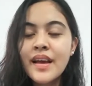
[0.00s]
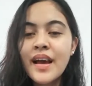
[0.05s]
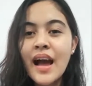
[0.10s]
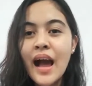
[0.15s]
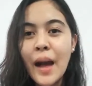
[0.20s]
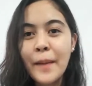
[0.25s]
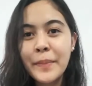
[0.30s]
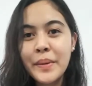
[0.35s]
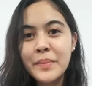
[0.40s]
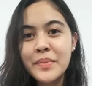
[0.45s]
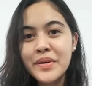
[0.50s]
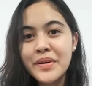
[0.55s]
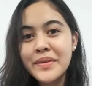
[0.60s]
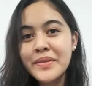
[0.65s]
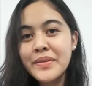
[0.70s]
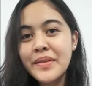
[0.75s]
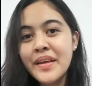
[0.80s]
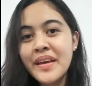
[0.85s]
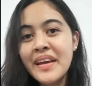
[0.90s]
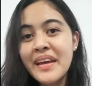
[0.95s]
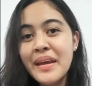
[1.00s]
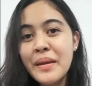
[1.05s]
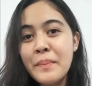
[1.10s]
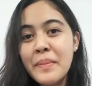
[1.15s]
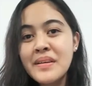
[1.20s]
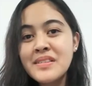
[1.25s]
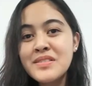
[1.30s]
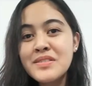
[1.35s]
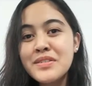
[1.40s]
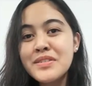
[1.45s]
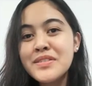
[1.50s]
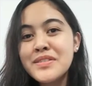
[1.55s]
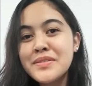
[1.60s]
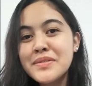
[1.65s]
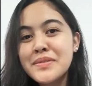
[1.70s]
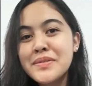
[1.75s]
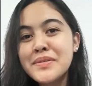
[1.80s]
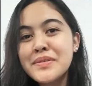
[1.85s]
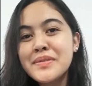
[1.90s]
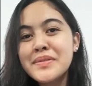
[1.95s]
Happy birthday, Pastor
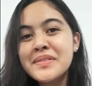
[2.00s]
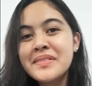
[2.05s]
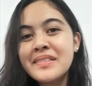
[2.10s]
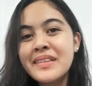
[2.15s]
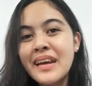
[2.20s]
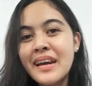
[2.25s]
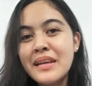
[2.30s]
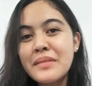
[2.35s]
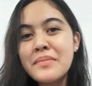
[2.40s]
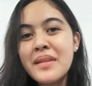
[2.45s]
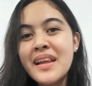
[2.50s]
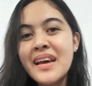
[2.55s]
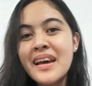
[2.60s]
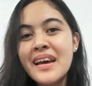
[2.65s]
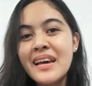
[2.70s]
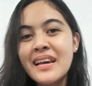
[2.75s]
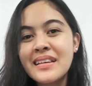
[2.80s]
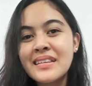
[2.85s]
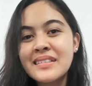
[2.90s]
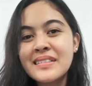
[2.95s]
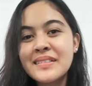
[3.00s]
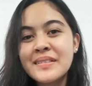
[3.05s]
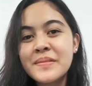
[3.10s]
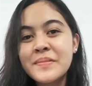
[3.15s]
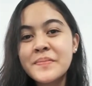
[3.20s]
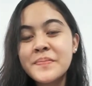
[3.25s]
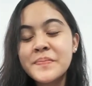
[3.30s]
John. God bless.